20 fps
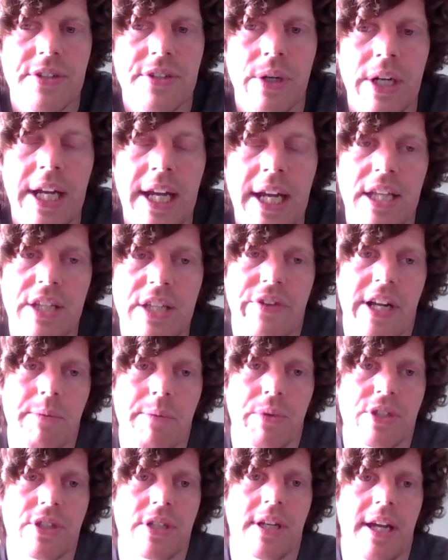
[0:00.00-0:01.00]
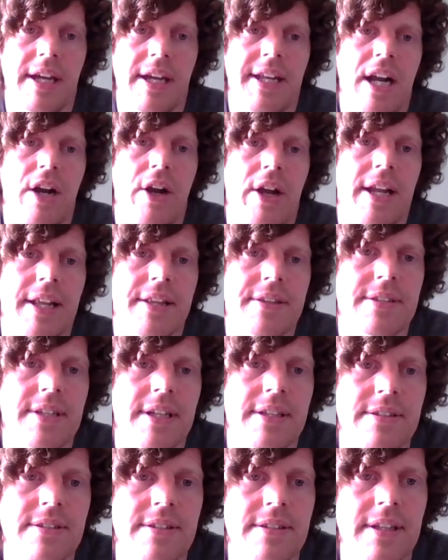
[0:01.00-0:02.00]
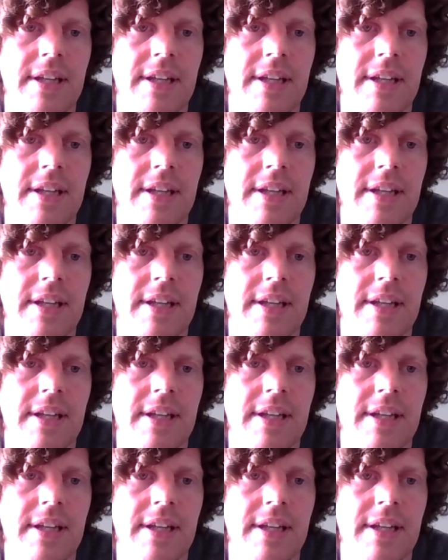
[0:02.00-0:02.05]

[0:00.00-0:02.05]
So it's very much an area that, that's